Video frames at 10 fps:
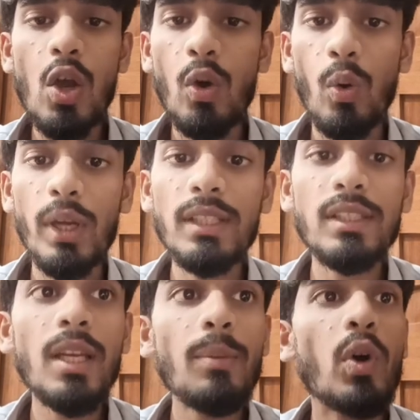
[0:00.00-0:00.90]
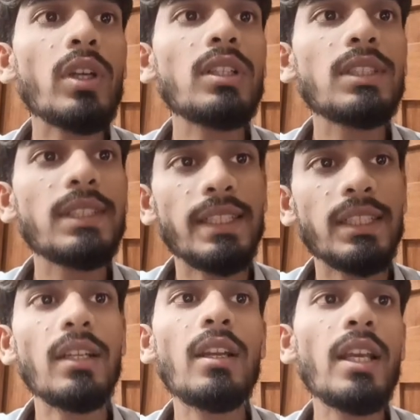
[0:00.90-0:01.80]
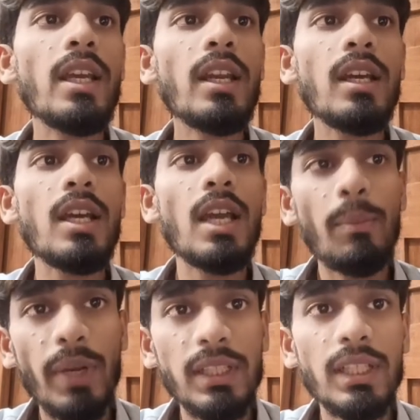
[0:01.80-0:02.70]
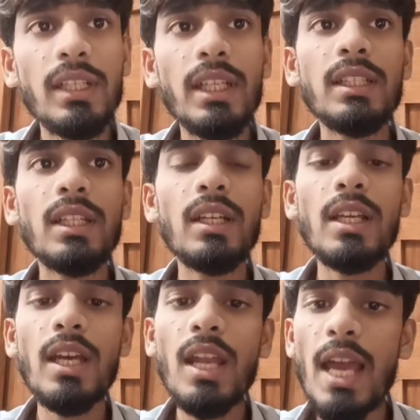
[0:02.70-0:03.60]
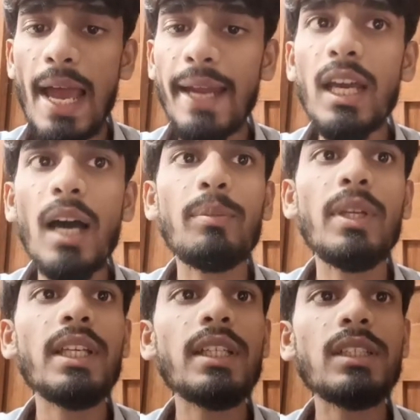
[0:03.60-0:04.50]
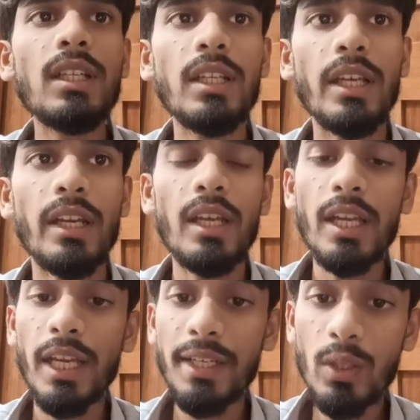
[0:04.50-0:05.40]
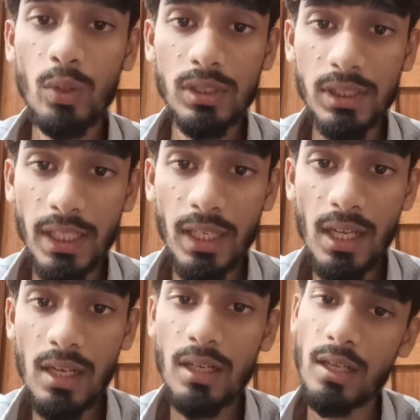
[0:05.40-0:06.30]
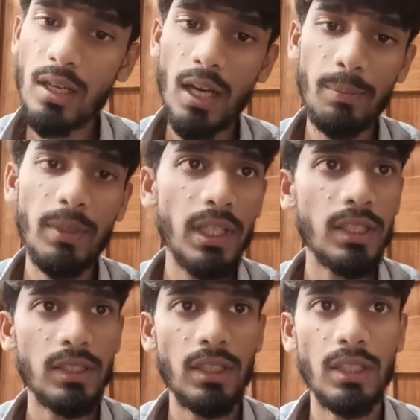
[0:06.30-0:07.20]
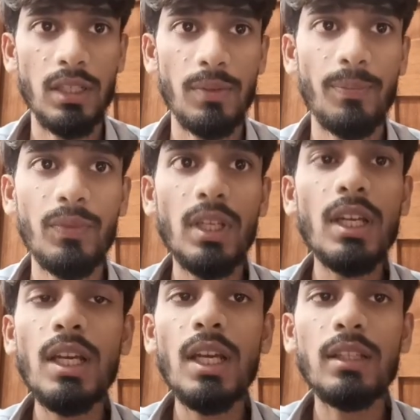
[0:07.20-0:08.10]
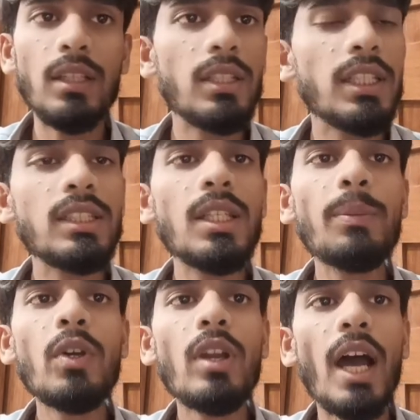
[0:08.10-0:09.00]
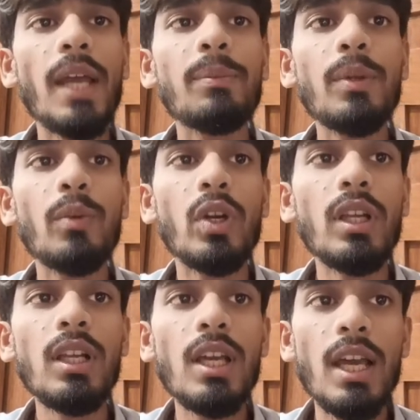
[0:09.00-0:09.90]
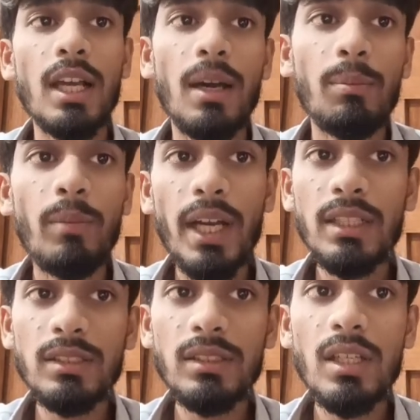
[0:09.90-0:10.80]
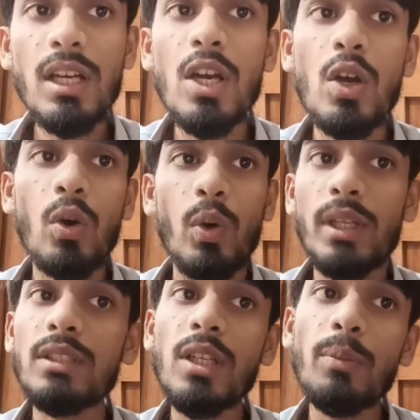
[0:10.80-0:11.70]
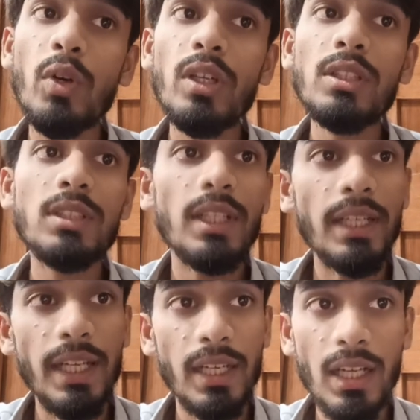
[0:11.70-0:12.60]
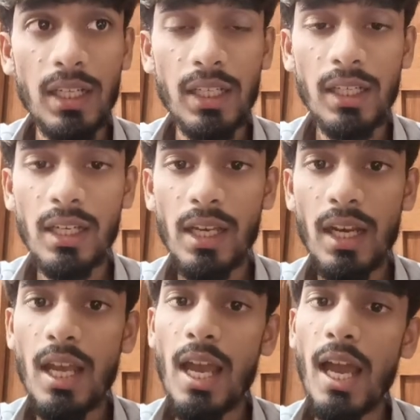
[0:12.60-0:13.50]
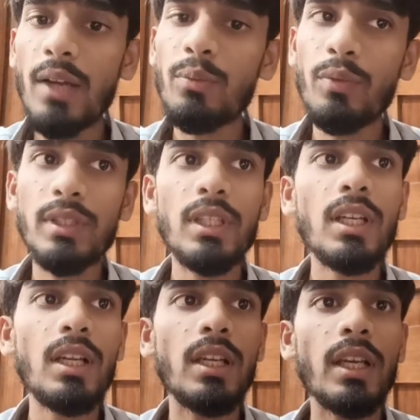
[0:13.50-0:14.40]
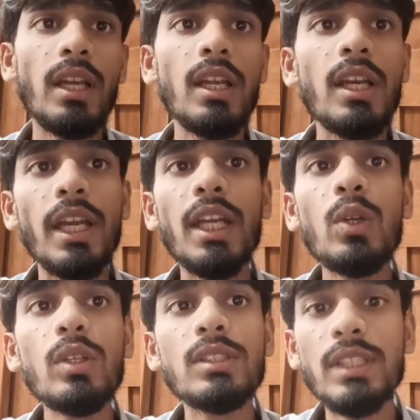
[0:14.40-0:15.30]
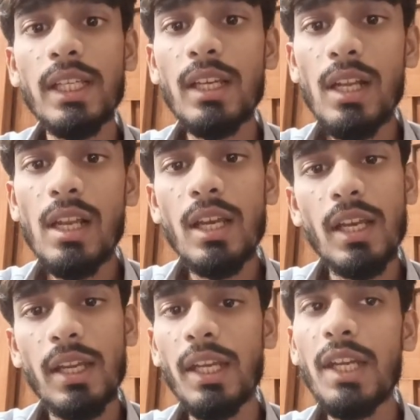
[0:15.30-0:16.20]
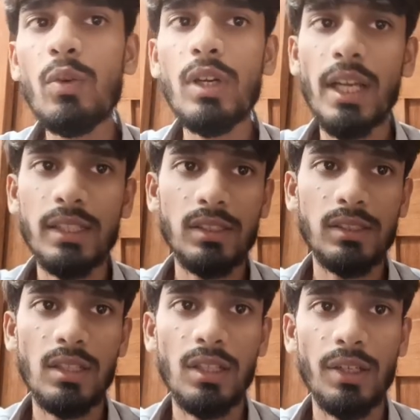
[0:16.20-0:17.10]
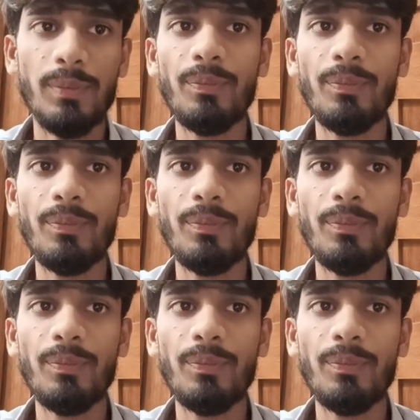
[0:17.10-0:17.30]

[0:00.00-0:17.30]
OSI model session layer, presentation layer and application layer into a single application layer. The TCP or IP model combines the OSI model's data link layer and physical layer into a single network access layer.